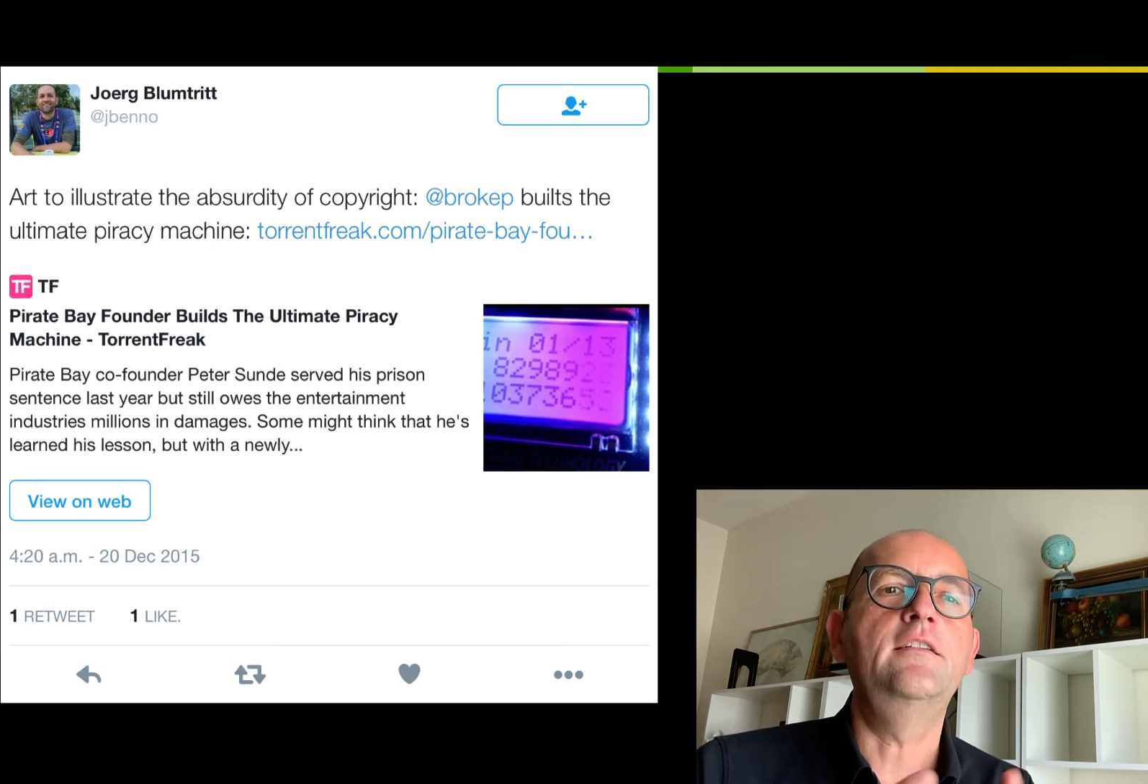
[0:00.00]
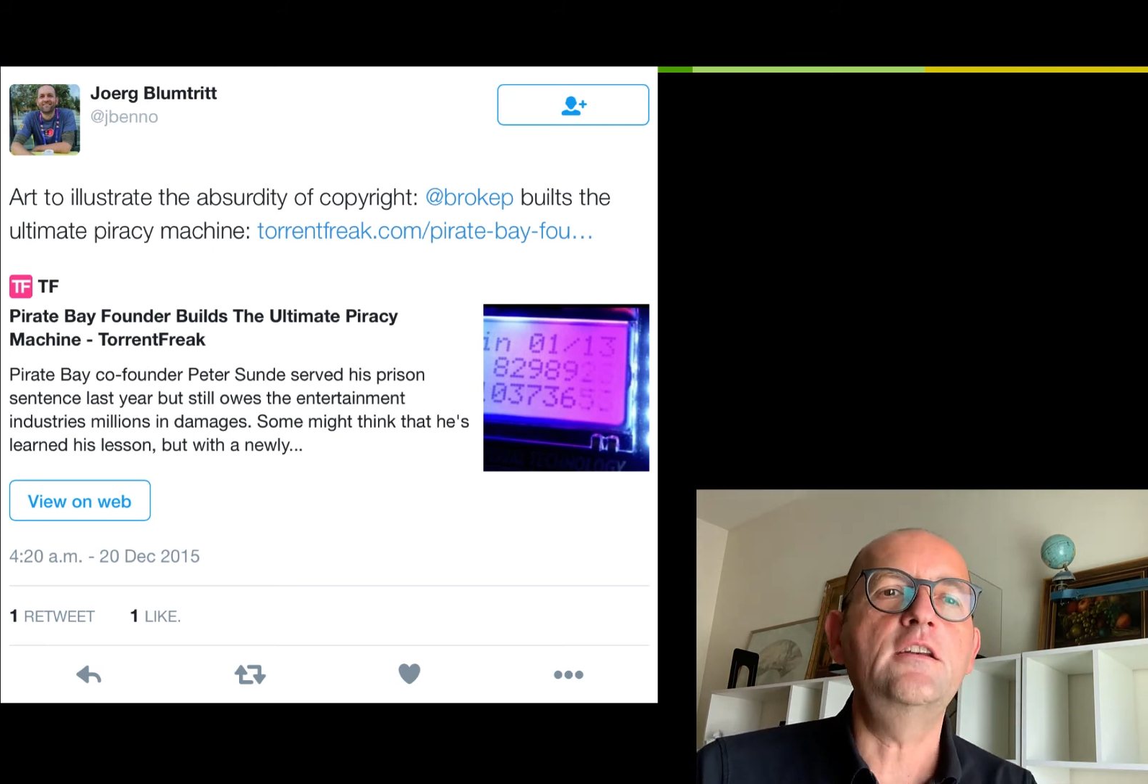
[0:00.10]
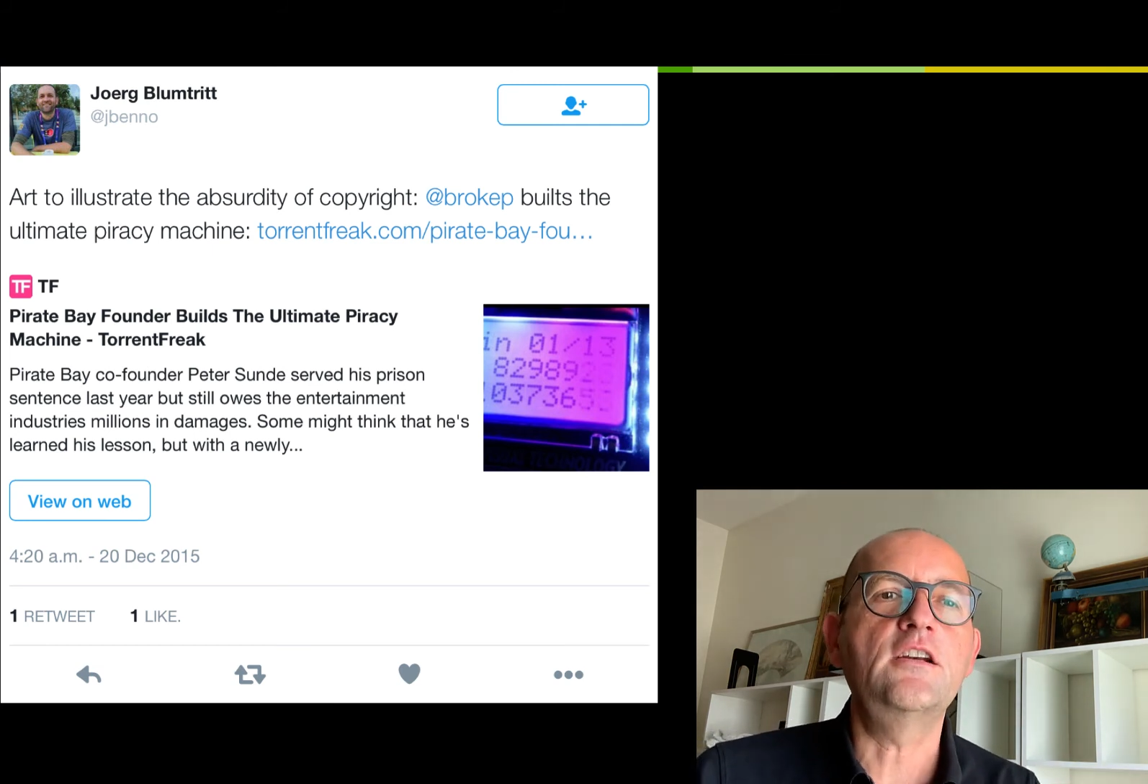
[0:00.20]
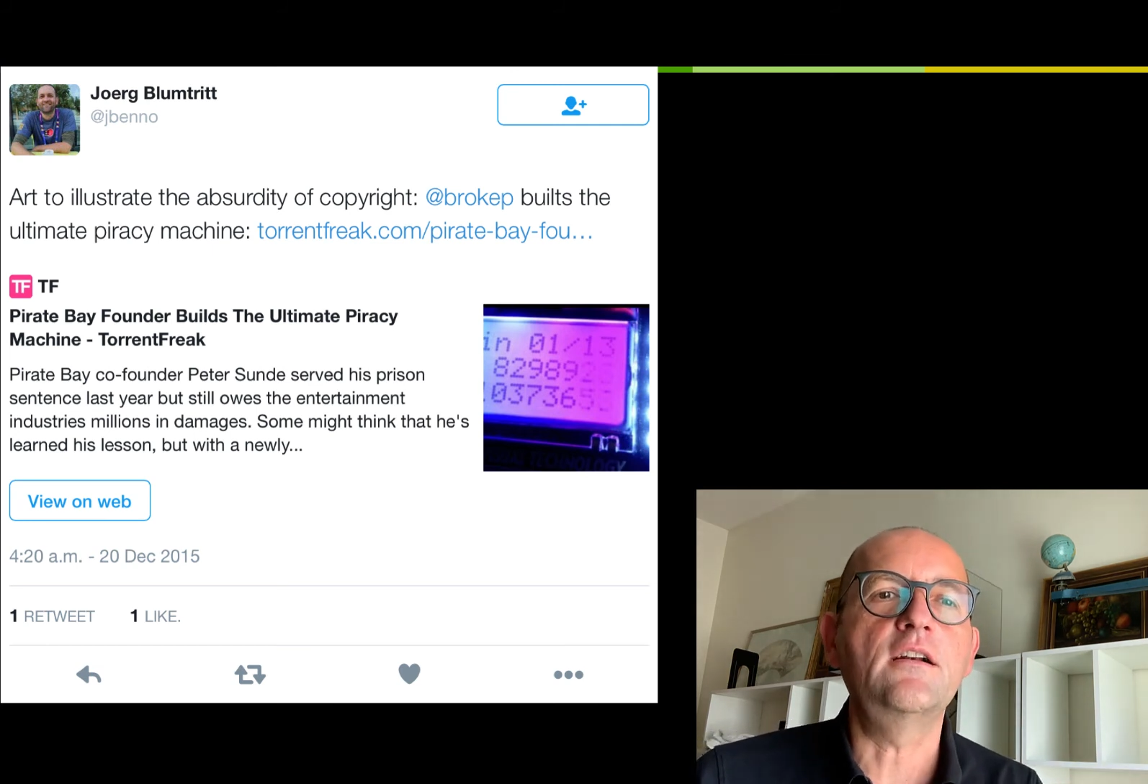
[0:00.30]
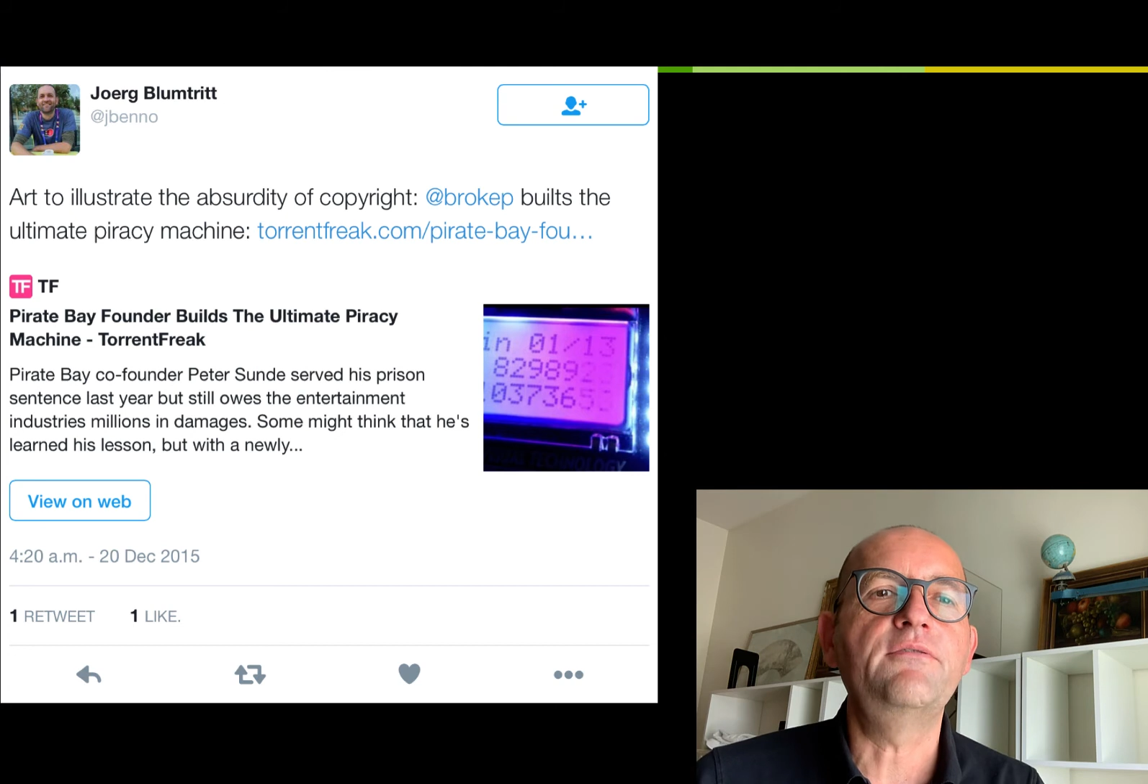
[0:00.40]
a
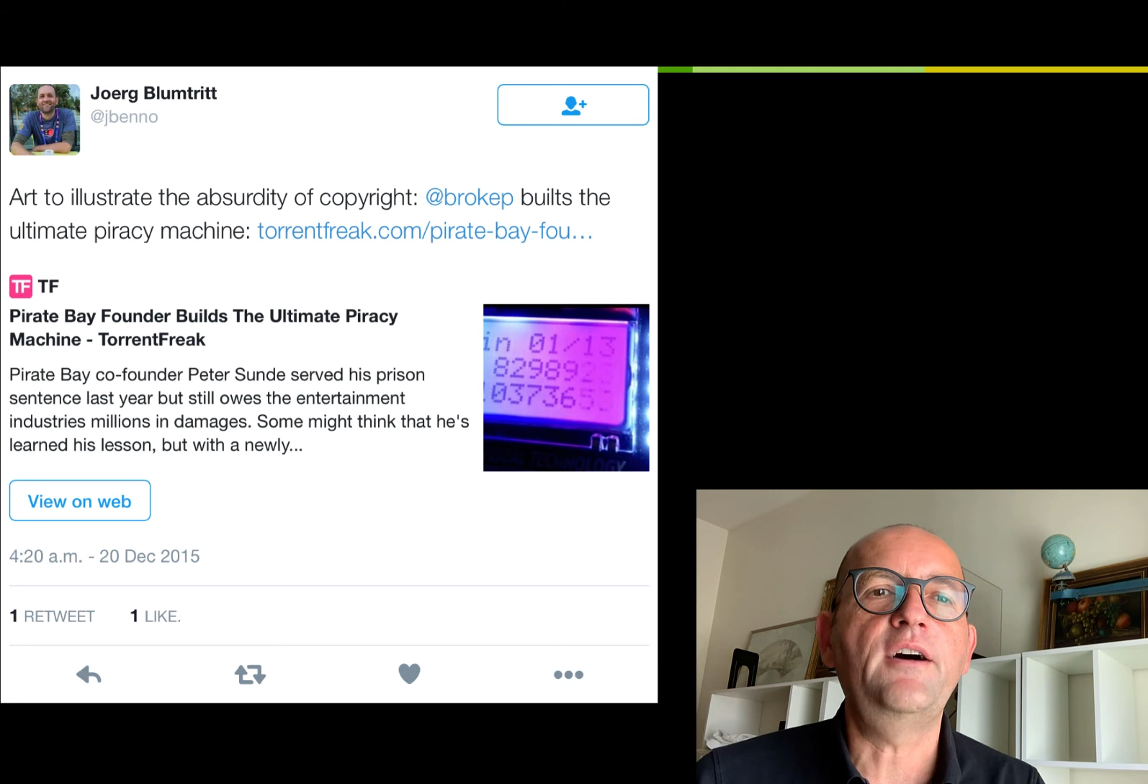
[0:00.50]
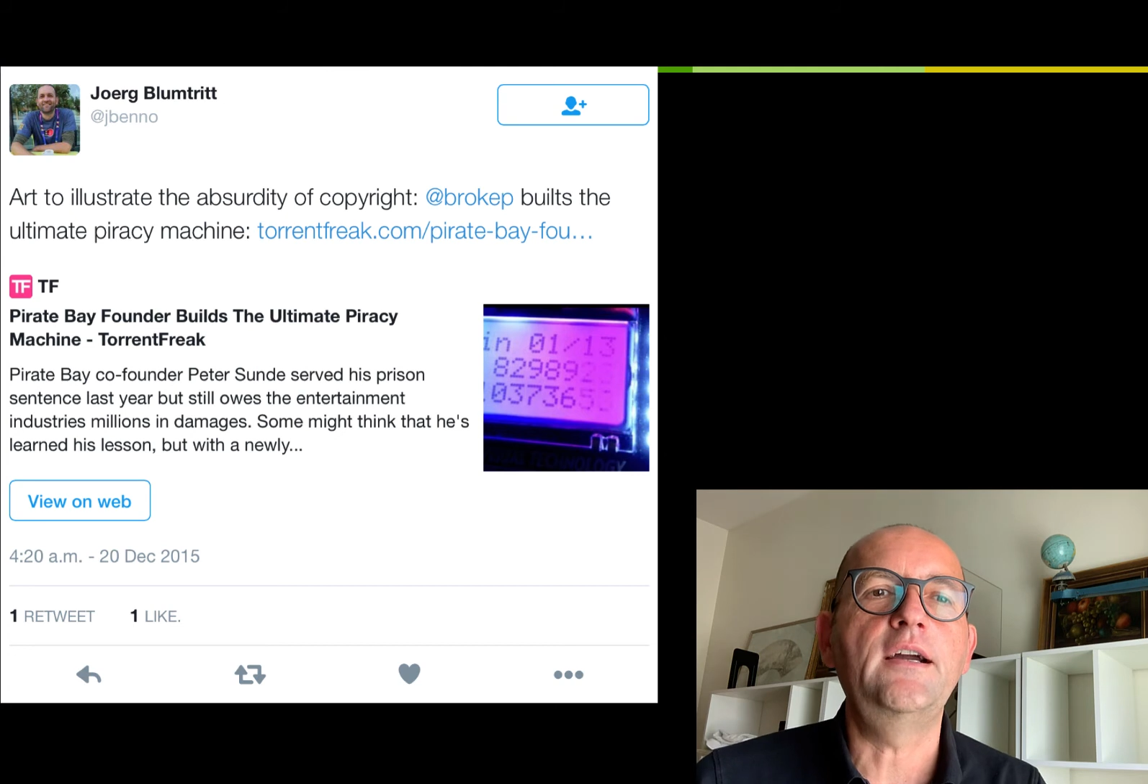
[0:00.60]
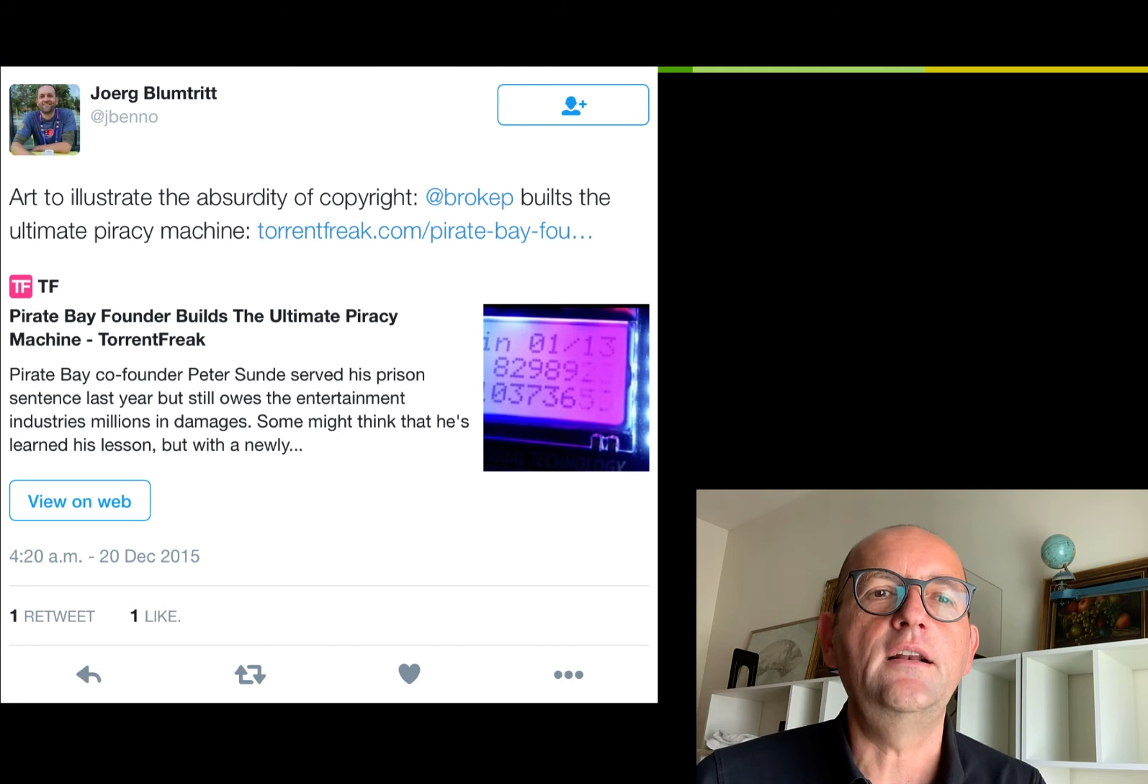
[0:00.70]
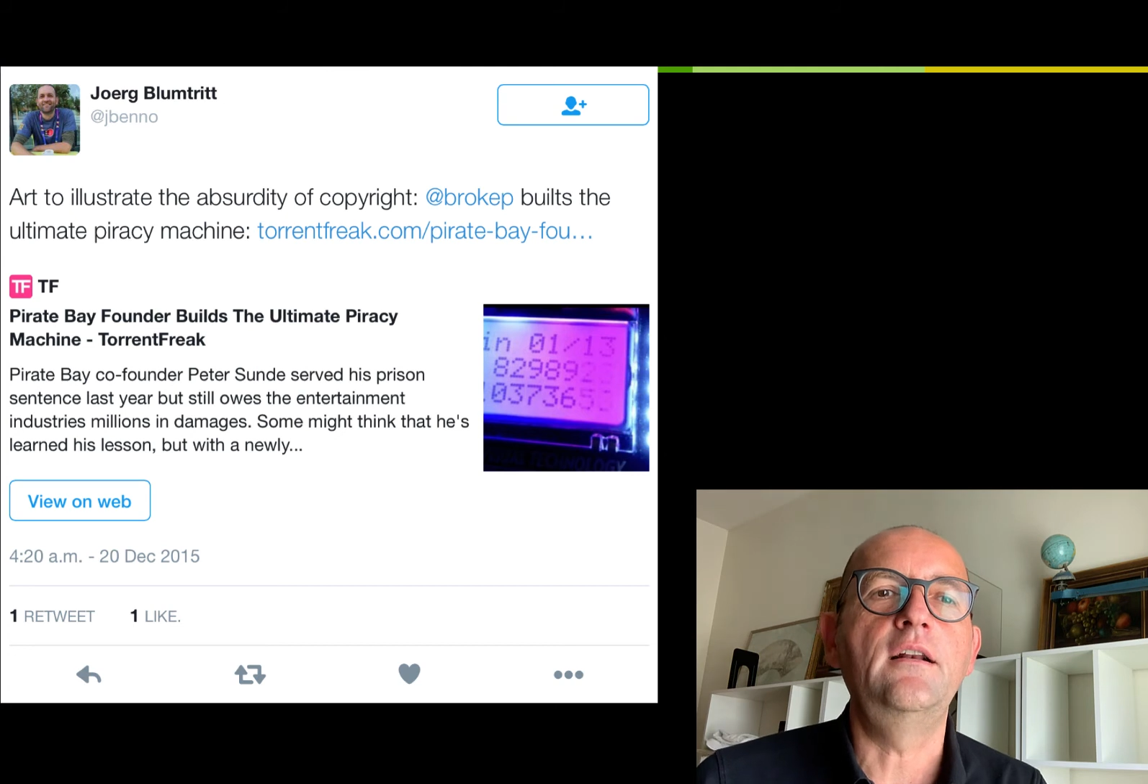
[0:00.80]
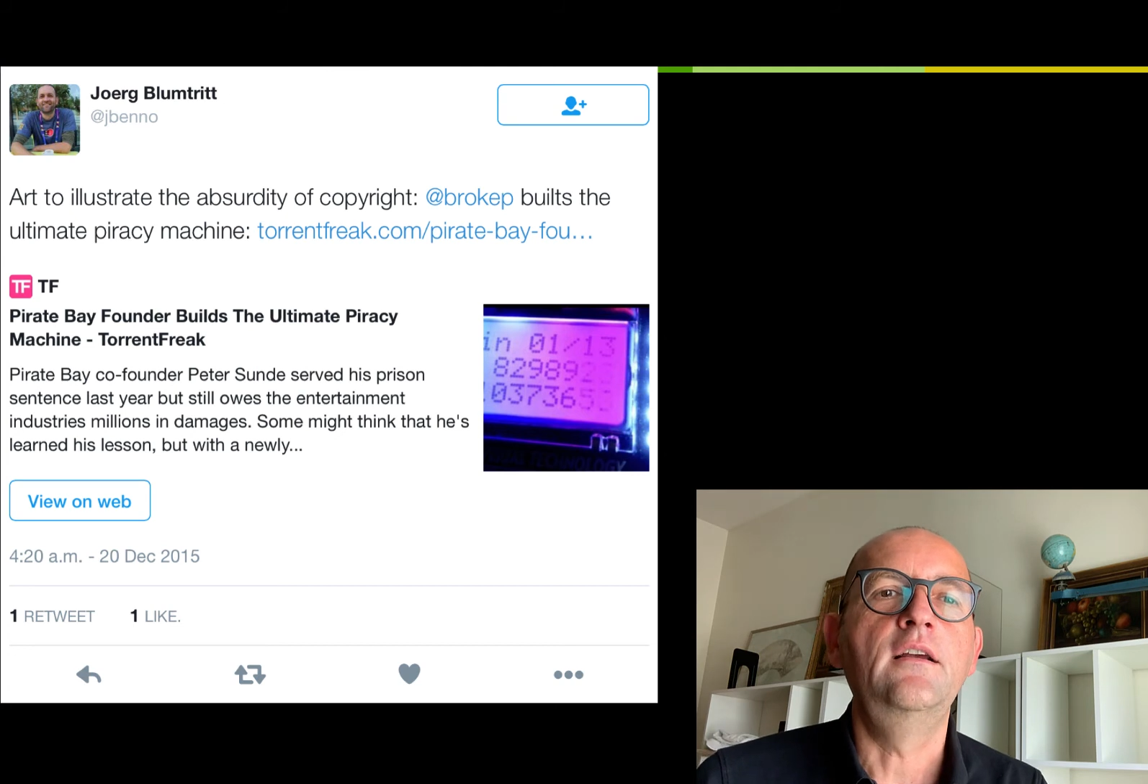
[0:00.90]
digital
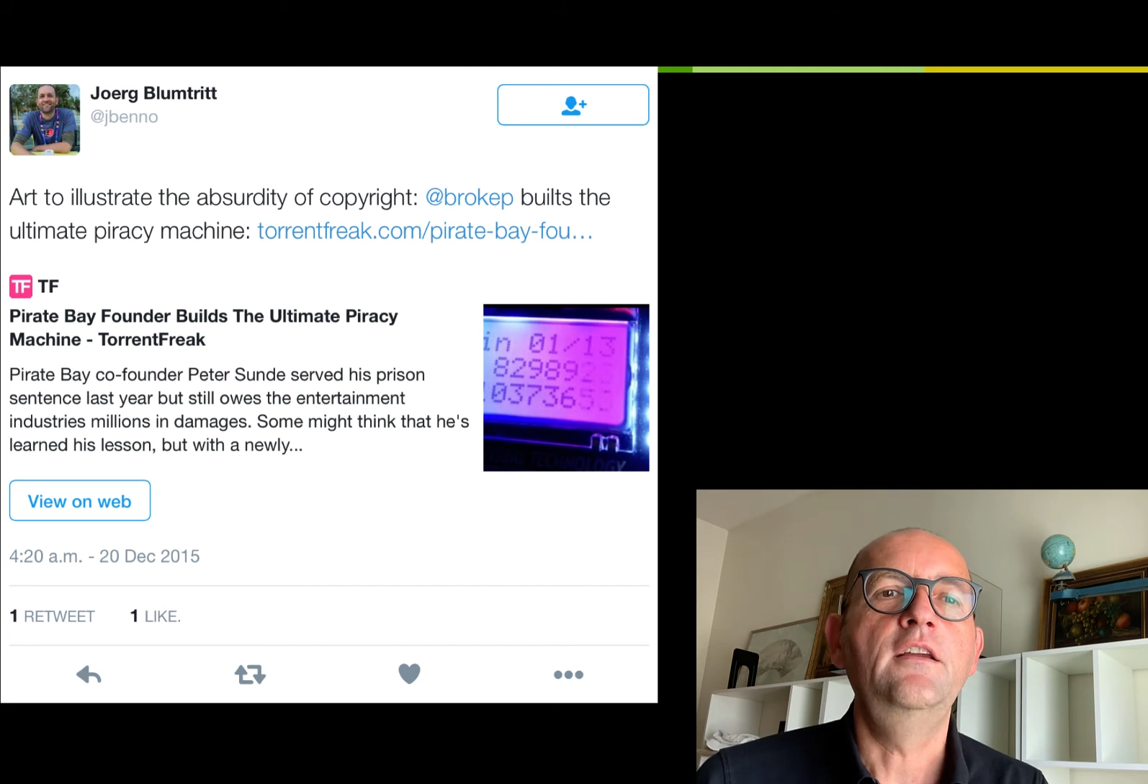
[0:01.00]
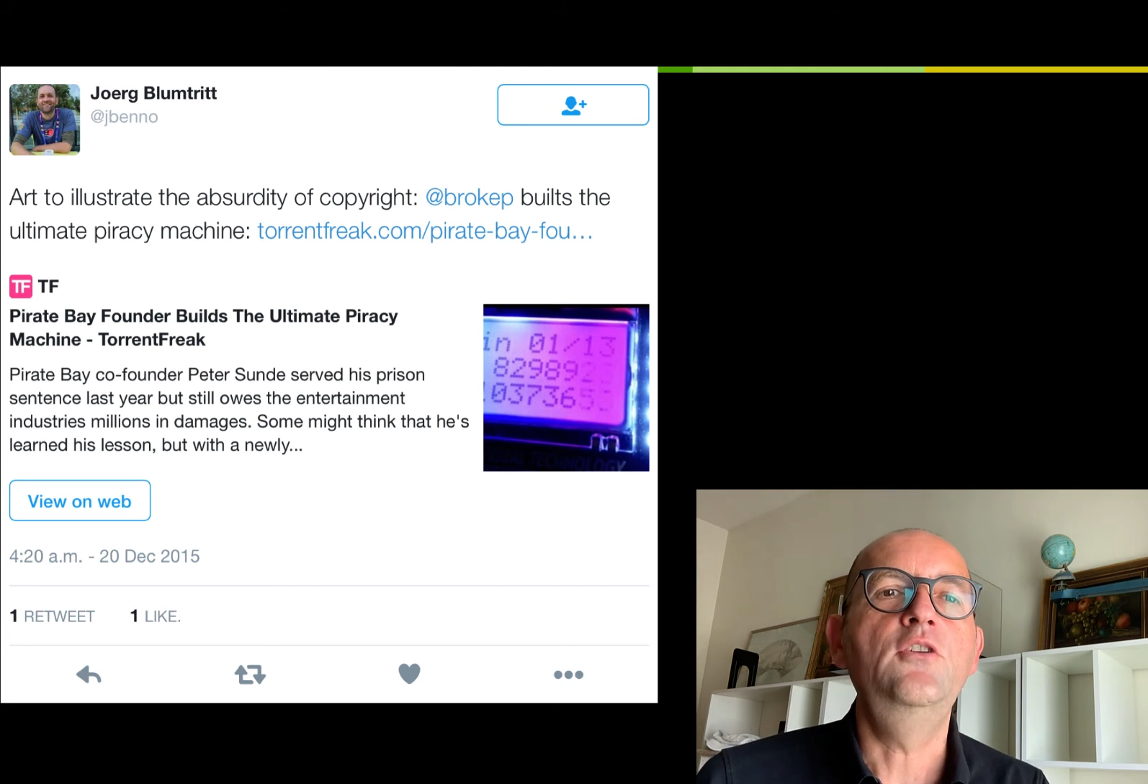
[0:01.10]
file,